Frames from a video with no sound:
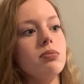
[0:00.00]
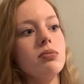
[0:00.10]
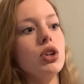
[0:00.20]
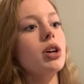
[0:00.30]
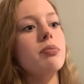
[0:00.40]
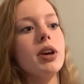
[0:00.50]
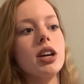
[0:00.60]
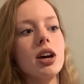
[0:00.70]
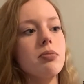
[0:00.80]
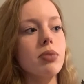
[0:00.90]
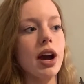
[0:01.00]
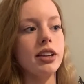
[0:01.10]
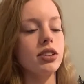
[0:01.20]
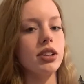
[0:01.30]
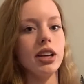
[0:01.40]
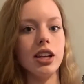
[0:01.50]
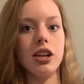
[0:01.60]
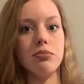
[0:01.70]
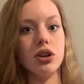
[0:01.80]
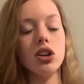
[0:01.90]
you can pick up practically
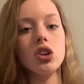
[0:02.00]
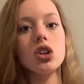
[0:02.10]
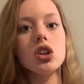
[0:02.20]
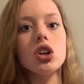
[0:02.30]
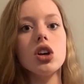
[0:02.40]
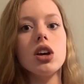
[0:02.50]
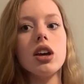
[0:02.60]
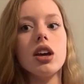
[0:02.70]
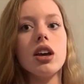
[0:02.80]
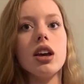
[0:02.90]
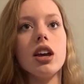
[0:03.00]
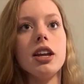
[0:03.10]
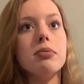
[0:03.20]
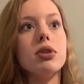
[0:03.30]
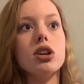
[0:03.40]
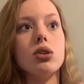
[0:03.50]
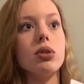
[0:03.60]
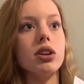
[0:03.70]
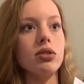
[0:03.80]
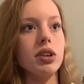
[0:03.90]
any book you
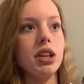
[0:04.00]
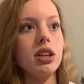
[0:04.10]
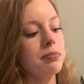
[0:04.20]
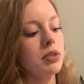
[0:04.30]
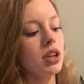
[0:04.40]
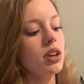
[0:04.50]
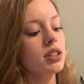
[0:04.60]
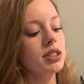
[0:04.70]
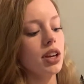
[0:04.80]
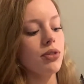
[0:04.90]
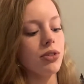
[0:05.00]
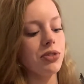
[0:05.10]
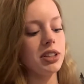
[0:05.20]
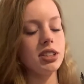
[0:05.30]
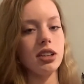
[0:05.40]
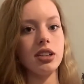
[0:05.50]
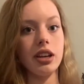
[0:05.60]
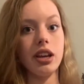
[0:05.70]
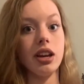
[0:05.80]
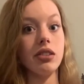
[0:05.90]
want to read. You can see if it fits into
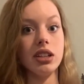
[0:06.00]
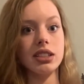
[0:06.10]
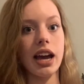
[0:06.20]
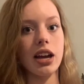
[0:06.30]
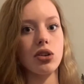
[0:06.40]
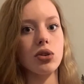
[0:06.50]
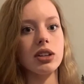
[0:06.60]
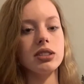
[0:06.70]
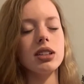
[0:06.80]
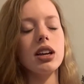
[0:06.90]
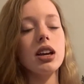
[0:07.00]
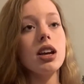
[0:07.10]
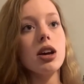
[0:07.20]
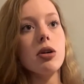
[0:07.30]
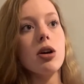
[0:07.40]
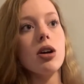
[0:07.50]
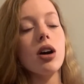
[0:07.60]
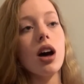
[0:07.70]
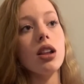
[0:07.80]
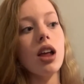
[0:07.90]
any of these categories.
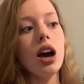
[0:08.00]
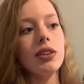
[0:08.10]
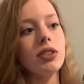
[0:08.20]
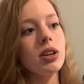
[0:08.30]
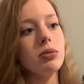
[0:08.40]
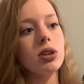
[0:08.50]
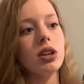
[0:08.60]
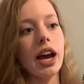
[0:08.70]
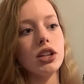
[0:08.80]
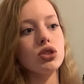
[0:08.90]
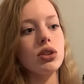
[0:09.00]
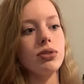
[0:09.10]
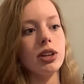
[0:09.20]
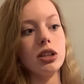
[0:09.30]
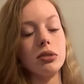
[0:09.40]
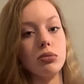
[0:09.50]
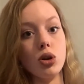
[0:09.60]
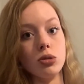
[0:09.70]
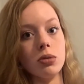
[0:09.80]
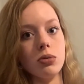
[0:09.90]
A lot of them could actually fit into
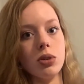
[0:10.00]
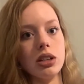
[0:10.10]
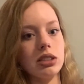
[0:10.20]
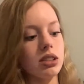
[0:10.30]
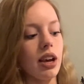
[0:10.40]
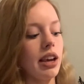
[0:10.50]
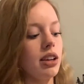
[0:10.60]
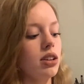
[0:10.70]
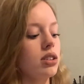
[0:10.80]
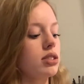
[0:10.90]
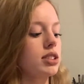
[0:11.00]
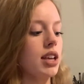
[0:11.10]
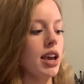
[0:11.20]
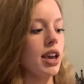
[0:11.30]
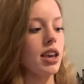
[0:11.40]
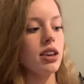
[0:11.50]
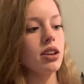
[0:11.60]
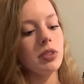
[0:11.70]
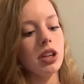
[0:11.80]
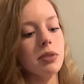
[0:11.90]
multiple ones. Like, say
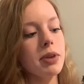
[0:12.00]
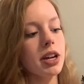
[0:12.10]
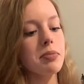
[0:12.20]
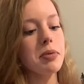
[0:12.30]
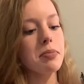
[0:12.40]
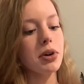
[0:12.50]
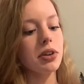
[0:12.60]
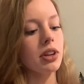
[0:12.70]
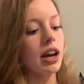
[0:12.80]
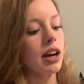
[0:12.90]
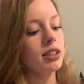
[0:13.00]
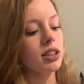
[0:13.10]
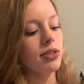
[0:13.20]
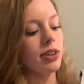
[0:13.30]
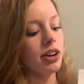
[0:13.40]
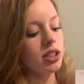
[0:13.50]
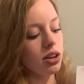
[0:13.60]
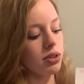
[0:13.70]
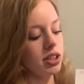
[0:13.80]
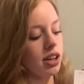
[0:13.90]
you pick up a book that's a fairy
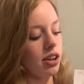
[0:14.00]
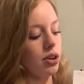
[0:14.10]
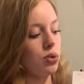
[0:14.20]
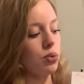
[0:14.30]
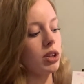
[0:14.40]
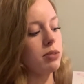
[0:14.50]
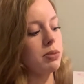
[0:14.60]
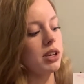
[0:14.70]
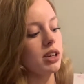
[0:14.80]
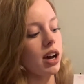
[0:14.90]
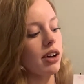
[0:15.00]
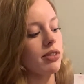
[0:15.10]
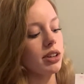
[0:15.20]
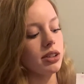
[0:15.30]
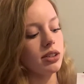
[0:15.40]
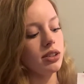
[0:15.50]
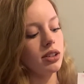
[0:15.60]
tale retelling with a pink cover,